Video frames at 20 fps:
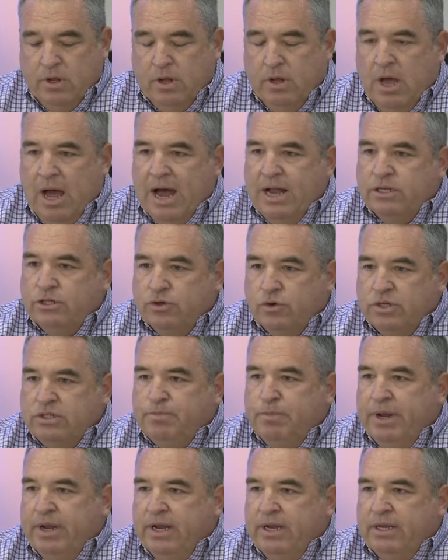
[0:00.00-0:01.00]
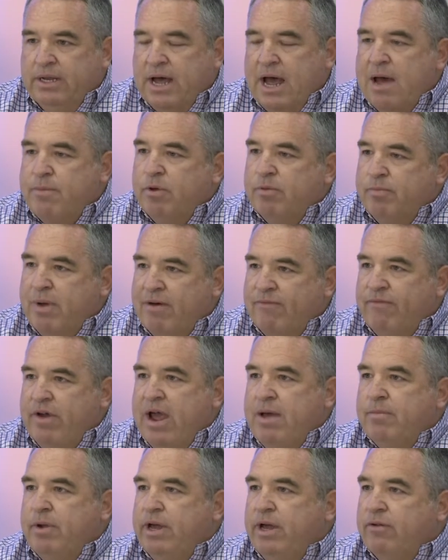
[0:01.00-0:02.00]
enjoy spending time with my
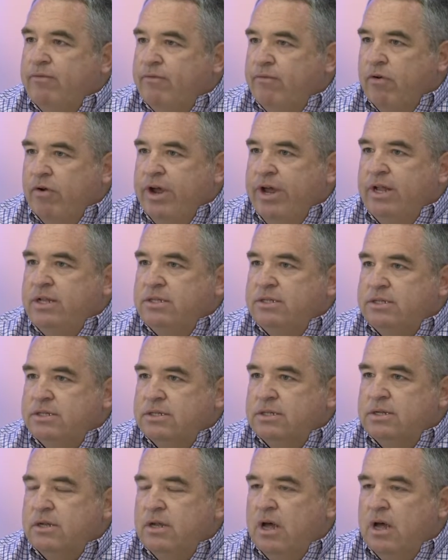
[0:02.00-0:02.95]
family and friends,